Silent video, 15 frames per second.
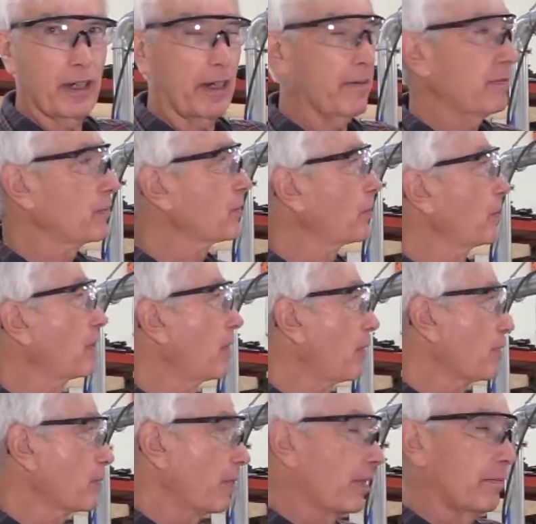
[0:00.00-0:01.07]
off, so we
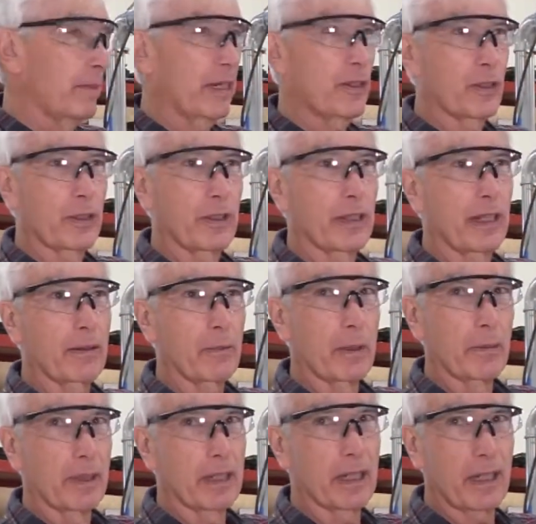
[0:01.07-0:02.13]
always want to make sure that
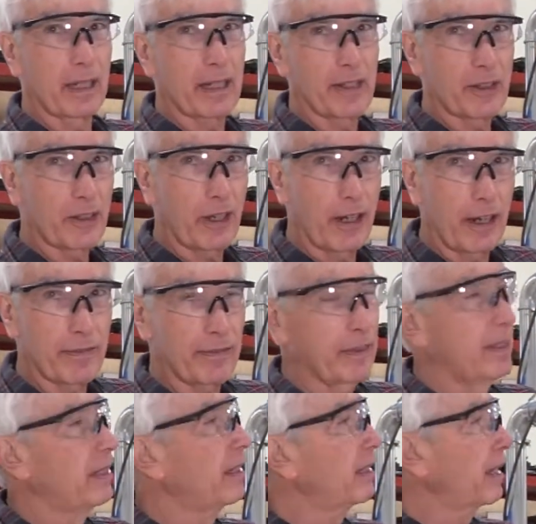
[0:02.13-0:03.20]
when we're done it's
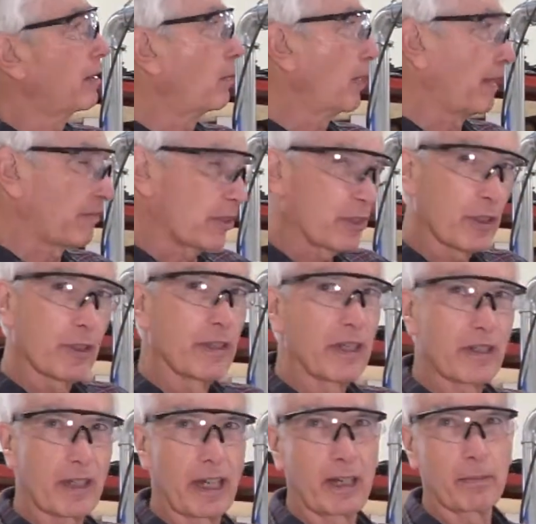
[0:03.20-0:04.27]
off, and we'll have to turn
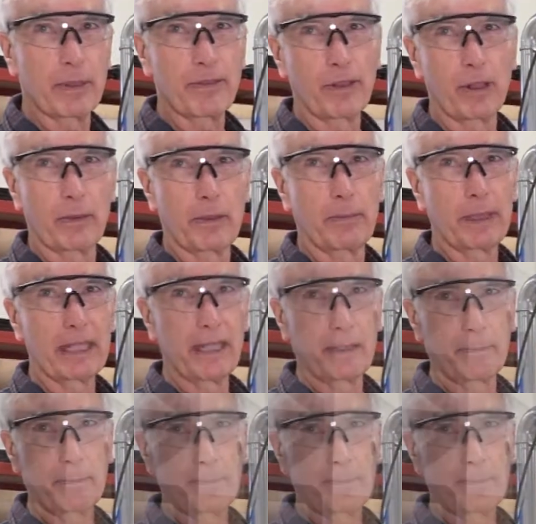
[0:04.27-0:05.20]
this on before we begin.